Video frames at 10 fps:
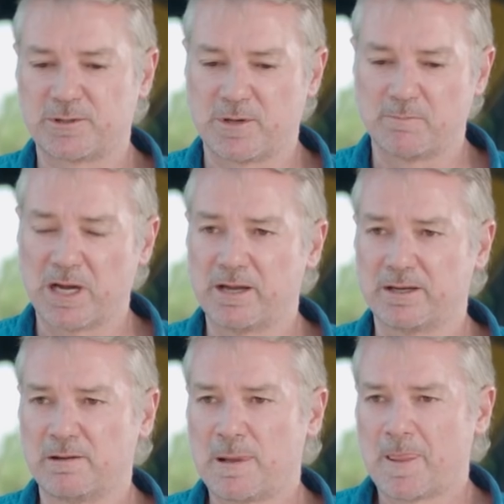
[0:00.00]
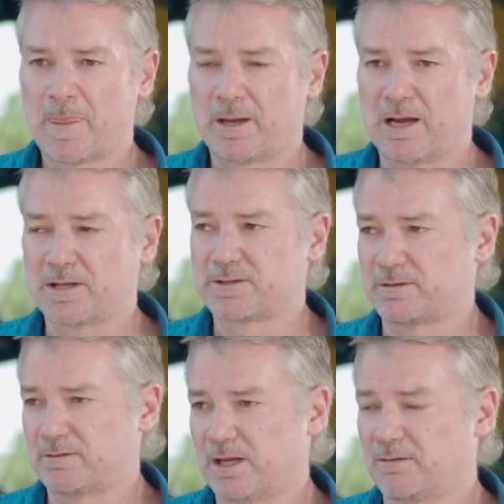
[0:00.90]
between Bayer
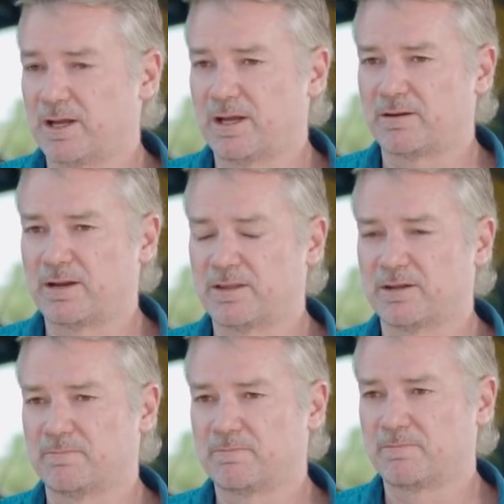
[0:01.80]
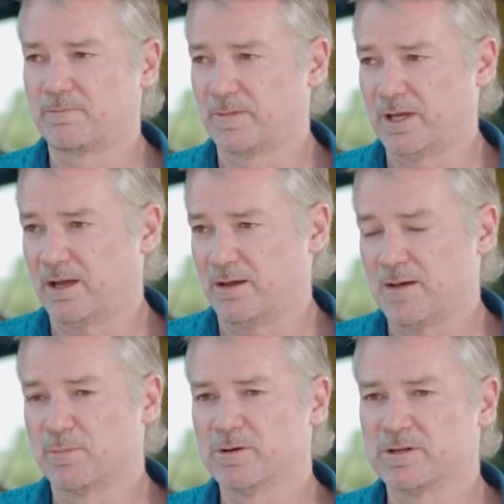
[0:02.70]
us and, and, and the,
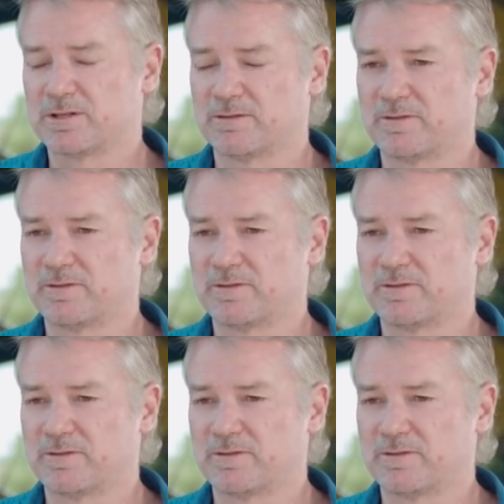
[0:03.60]
our, boys,